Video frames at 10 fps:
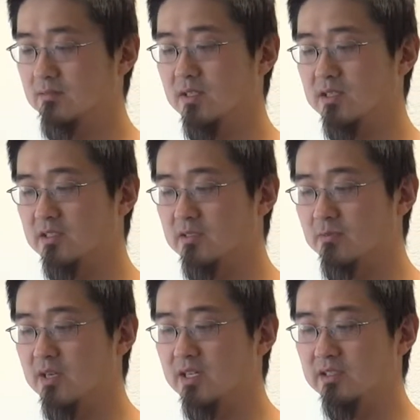my
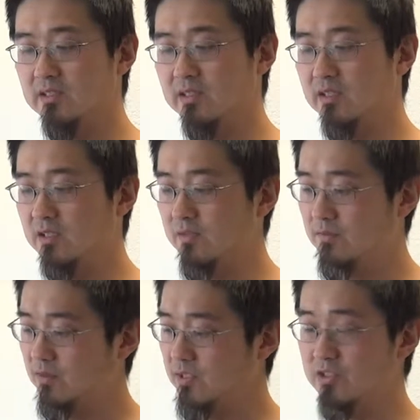customized gear
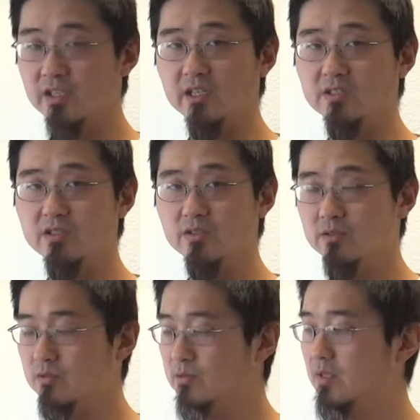for the
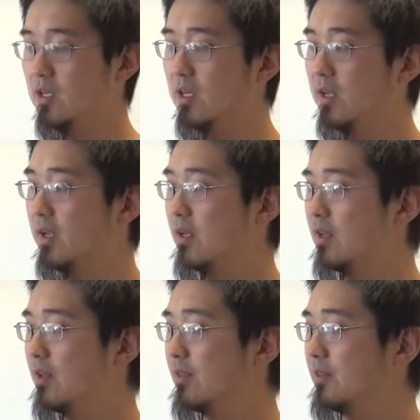GH2.
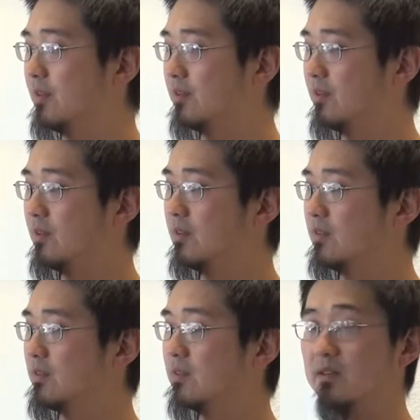This
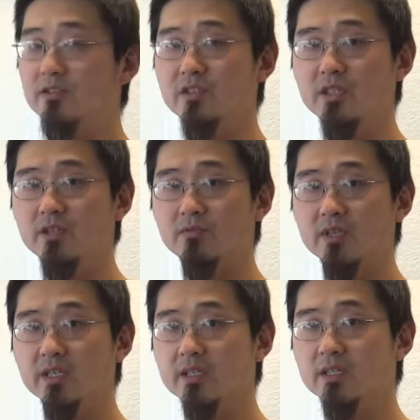is the Genie
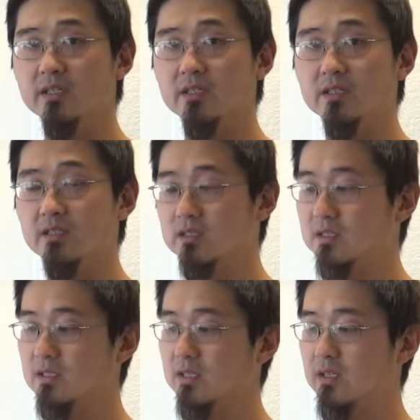rig
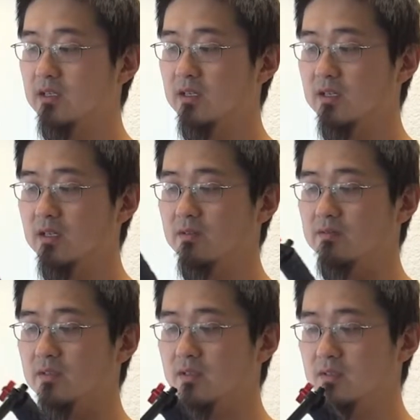that I've
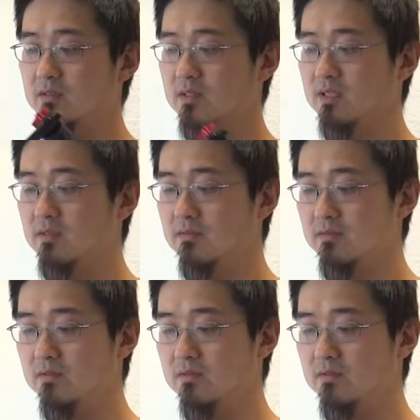kind of